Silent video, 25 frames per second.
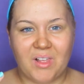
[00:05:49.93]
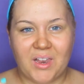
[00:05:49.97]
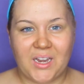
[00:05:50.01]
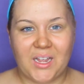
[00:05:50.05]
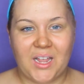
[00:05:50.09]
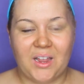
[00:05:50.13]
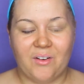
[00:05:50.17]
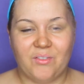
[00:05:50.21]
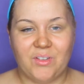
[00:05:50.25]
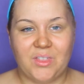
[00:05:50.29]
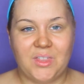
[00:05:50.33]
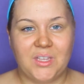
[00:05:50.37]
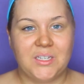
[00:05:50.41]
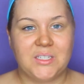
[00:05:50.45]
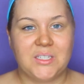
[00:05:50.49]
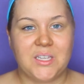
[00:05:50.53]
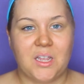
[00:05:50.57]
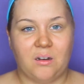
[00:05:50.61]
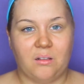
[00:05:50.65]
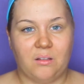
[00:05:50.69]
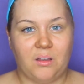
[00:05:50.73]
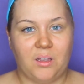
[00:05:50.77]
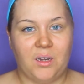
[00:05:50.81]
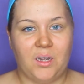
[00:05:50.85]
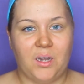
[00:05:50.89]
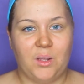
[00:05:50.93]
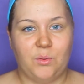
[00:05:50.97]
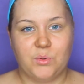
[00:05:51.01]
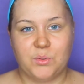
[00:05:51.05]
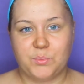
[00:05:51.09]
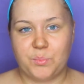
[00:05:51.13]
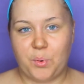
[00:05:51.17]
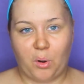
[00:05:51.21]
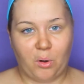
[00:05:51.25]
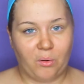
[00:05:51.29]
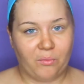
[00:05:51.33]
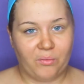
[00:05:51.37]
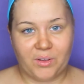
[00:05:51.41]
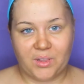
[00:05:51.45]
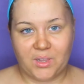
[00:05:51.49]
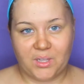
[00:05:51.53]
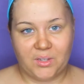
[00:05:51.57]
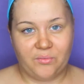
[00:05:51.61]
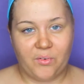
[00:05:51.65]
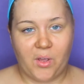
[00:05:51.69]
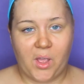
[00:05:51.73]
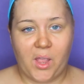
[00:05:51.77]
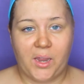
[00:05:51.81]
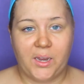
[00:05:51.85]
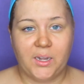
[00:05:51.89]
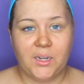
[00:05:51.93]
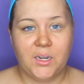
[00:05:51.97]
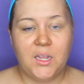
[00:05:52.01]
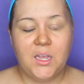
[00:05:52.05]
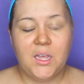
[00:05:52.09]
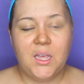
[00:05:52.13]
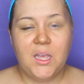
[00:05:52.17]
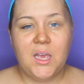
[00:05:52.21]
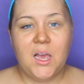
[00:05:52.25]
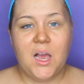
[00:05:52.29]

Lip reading: letting everything settle in, it was perfectly fine.